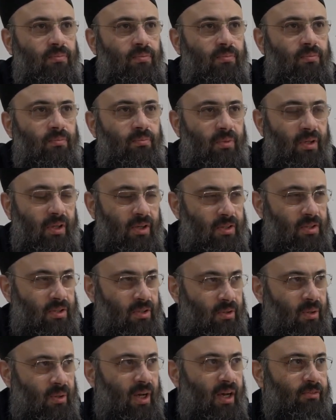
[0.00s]
because
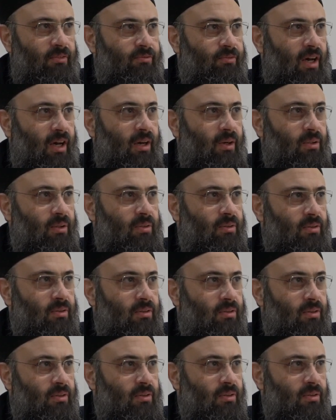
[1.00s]
you have
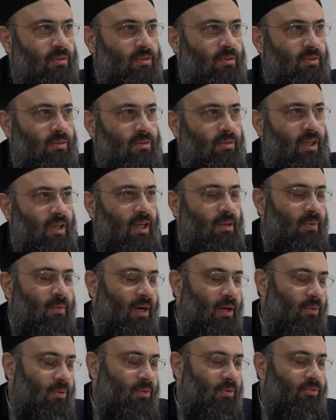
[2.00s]
found
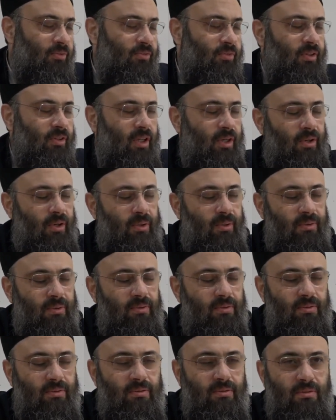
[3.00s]
al-ma'ruf, the
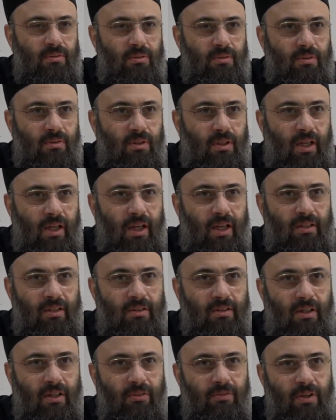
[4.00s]
known,
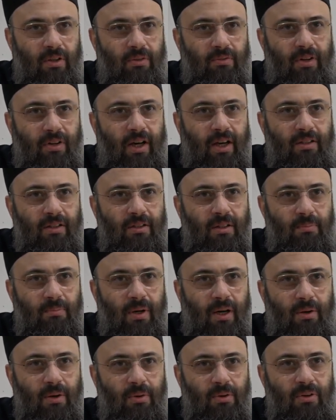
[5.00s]
and if you find
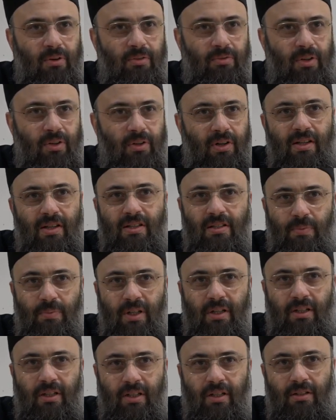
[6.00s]
al-ma'ruf, your
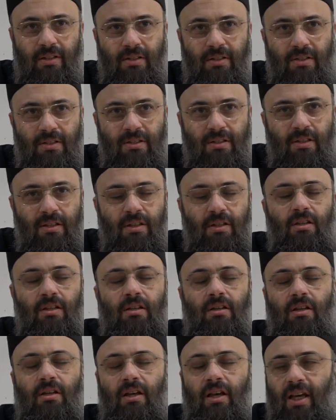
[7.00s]
experience
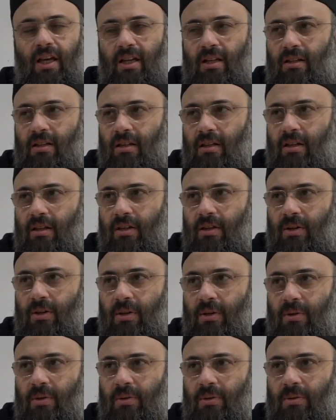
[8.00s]

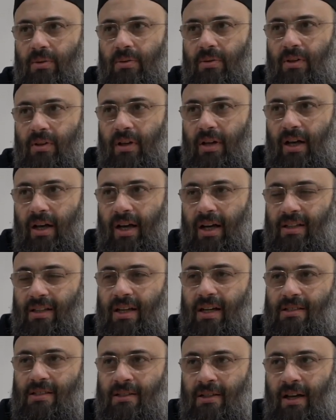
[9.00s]
at
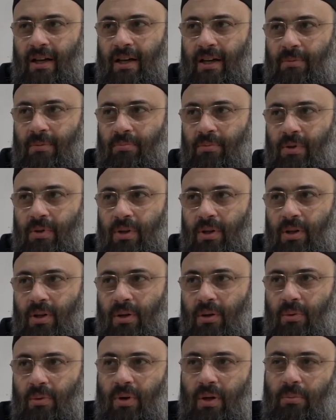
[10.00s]
that time
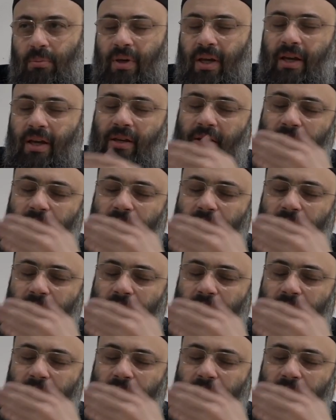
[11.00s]
will make